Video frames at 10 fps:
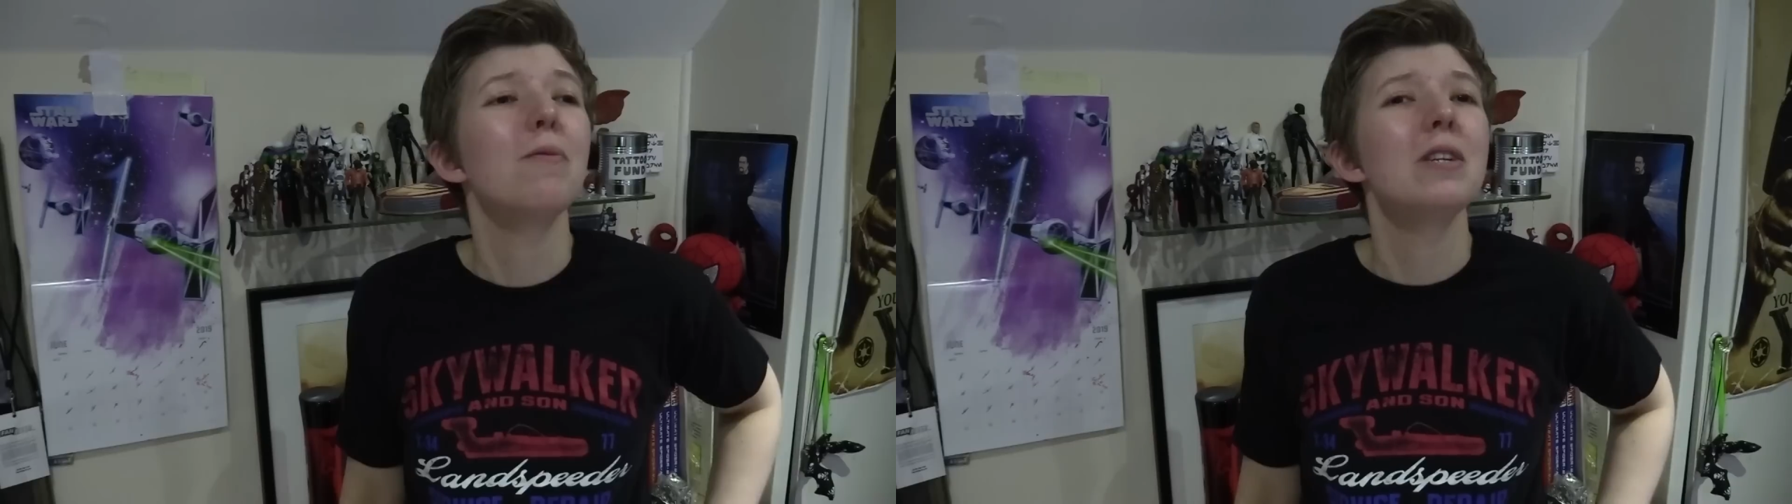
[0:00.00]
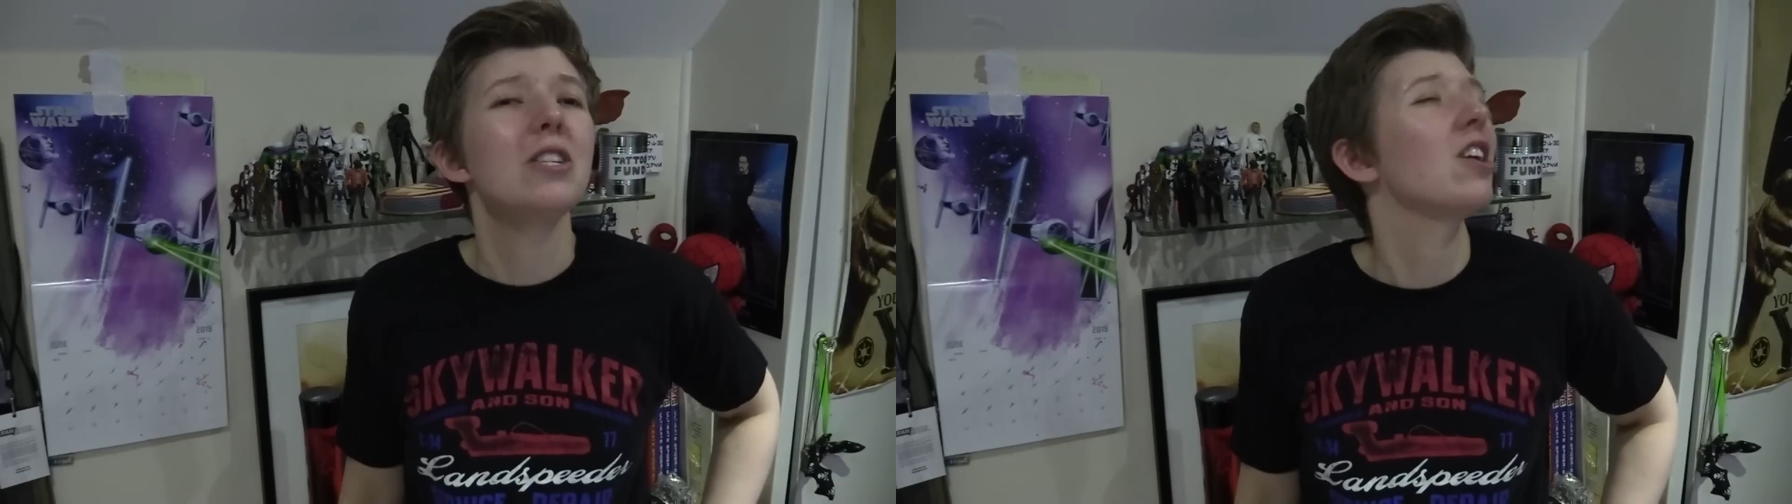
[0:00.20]

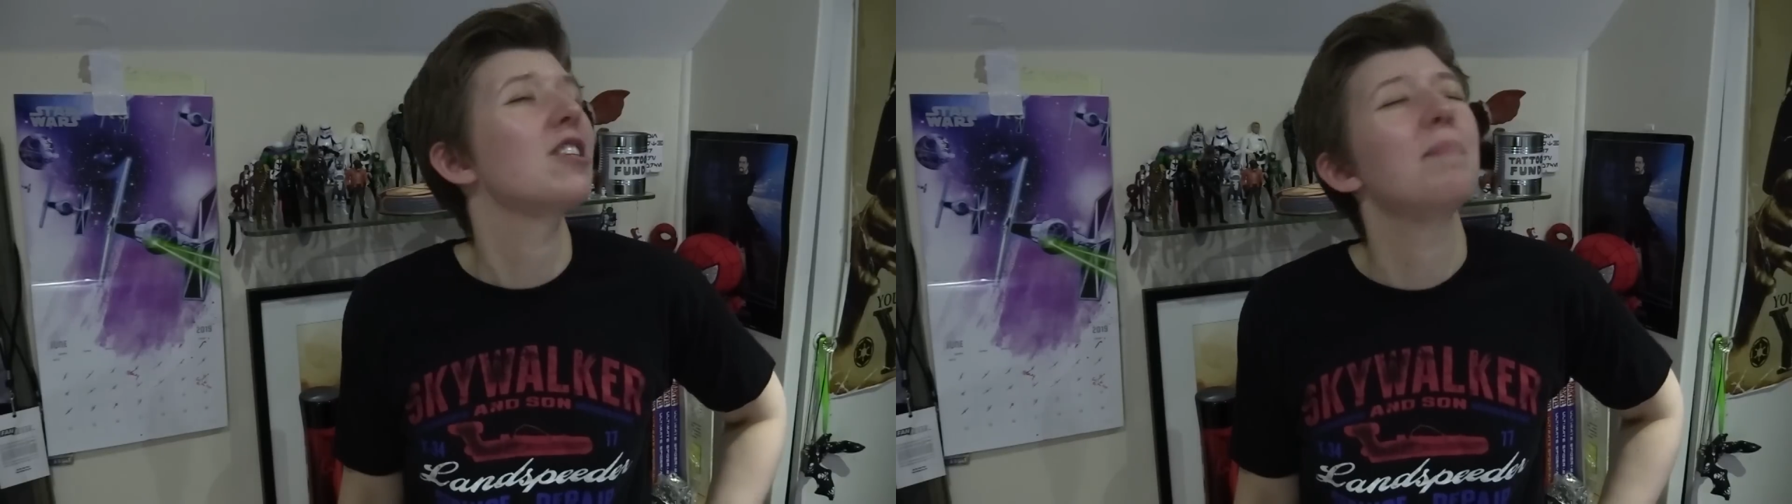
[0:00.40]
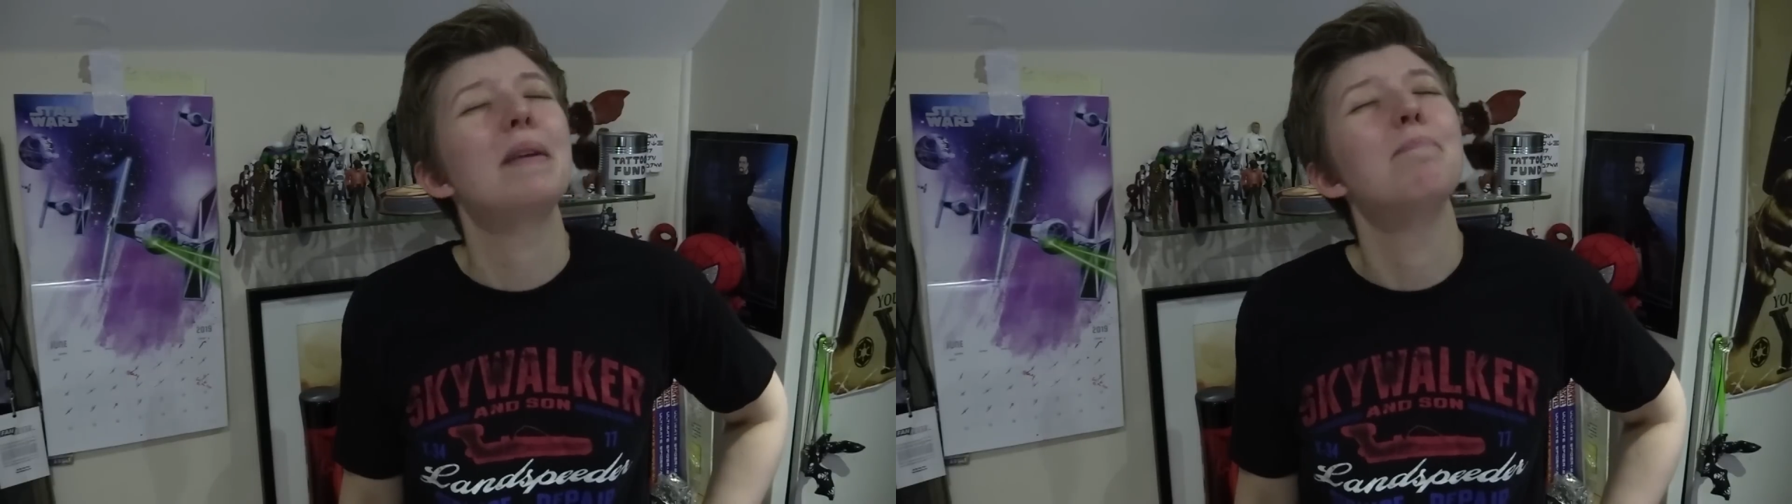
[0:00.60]
only
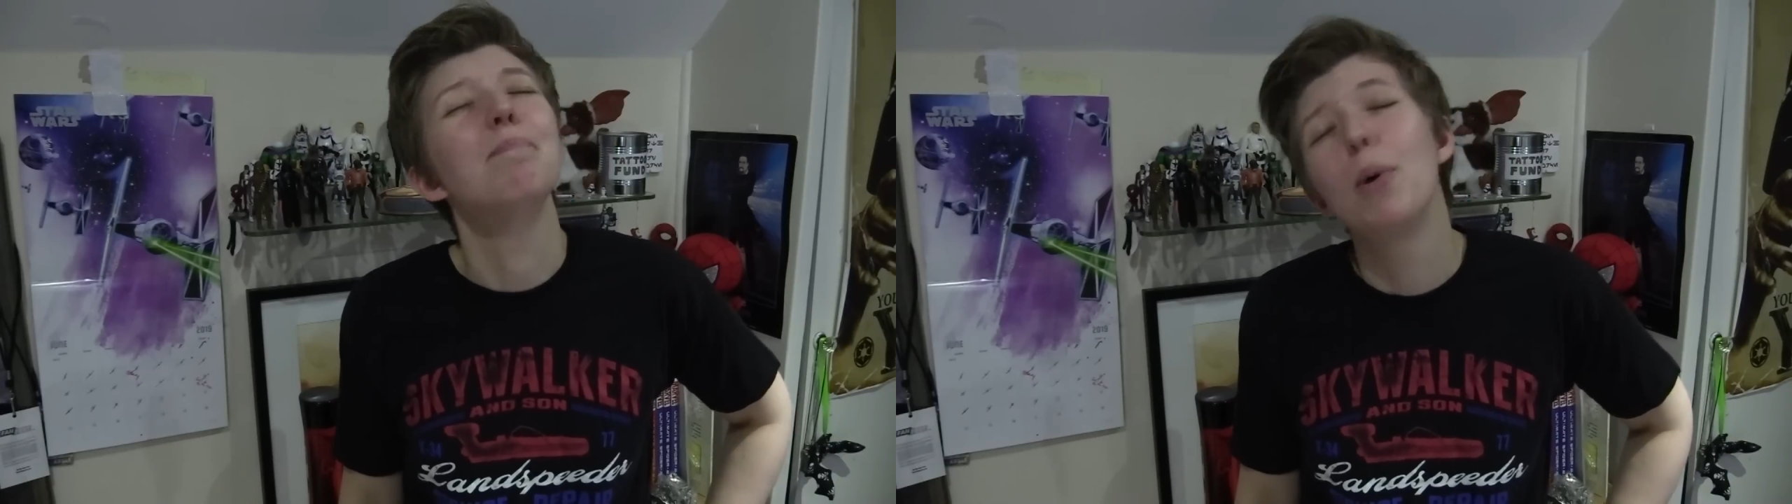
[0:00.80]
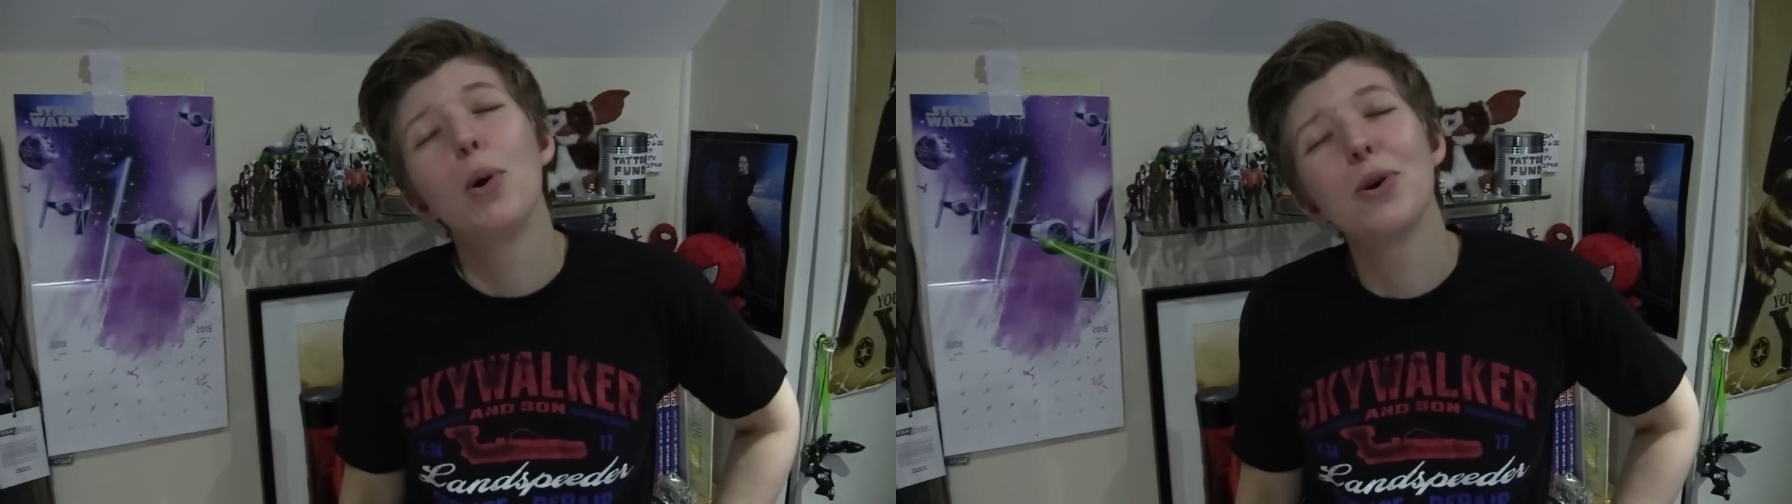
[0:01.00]
just been
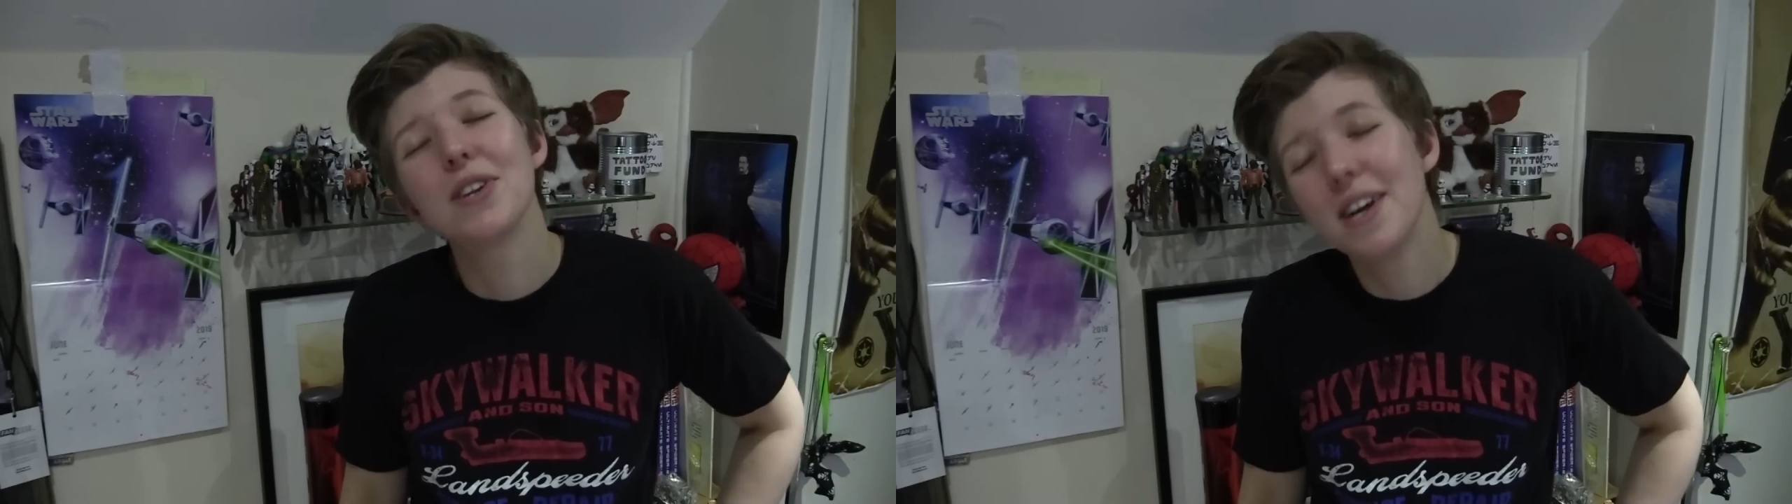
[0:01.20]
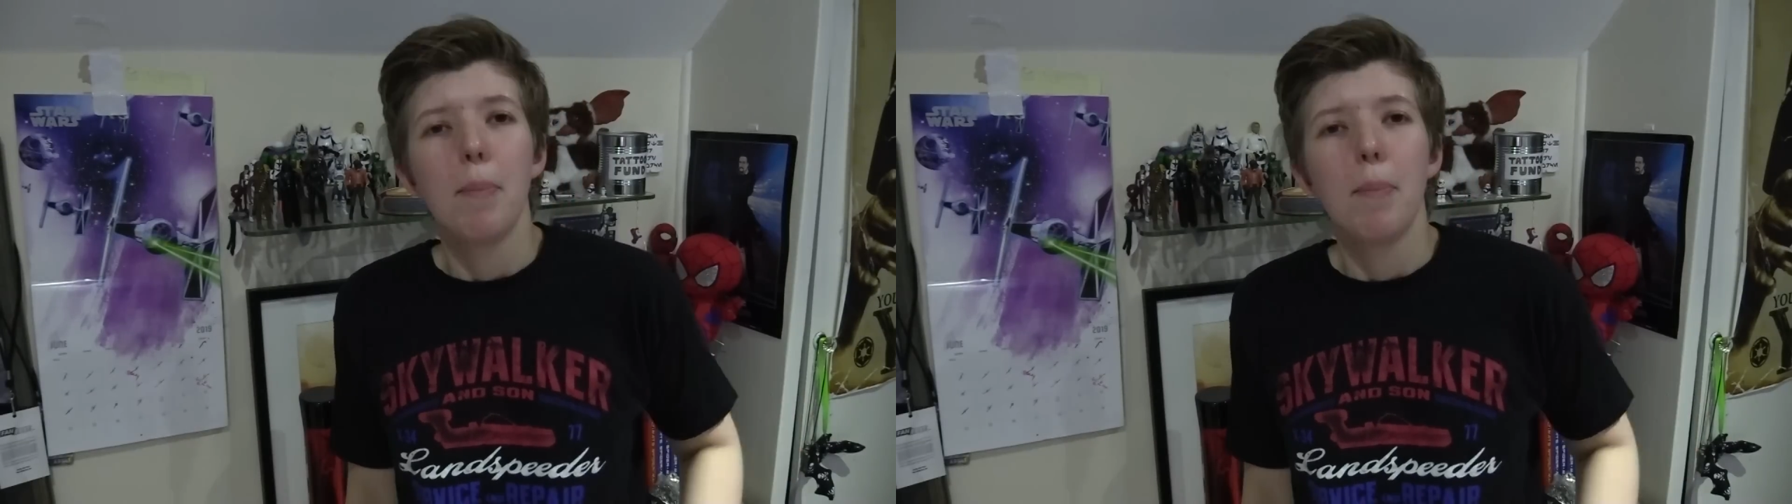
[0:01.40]
born,